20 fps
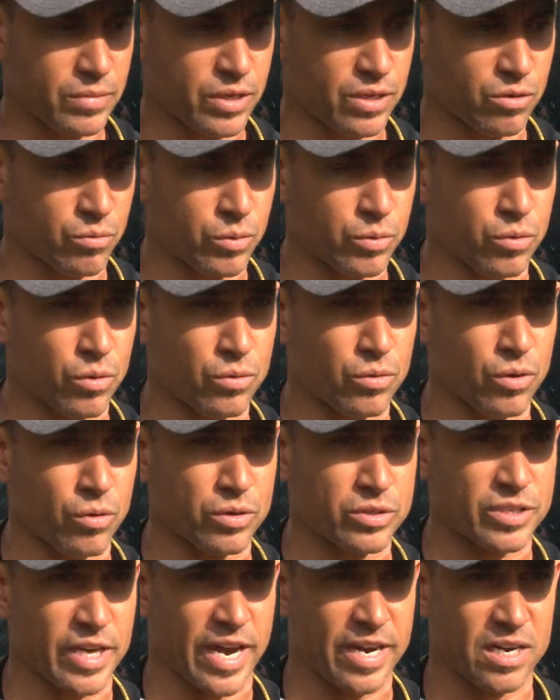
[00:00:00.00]
you know, no
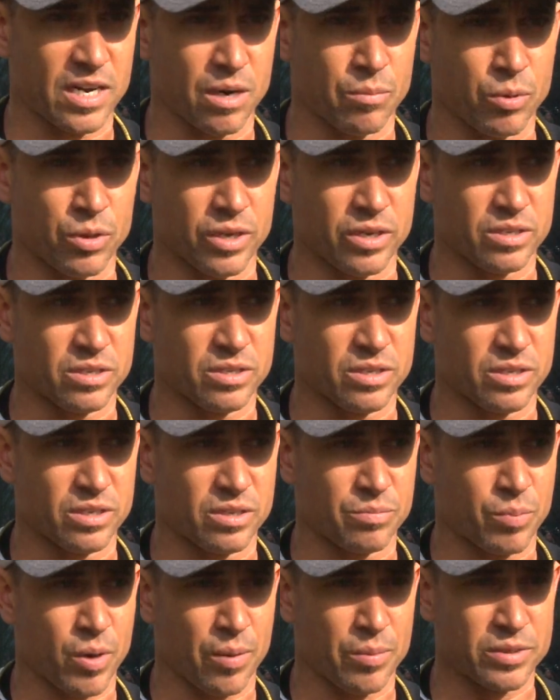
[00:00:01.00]
exact number that
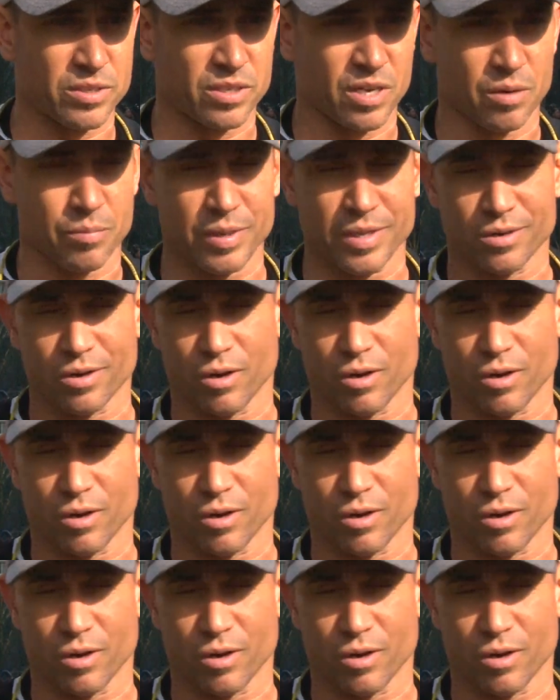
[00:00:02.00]
probably is going to be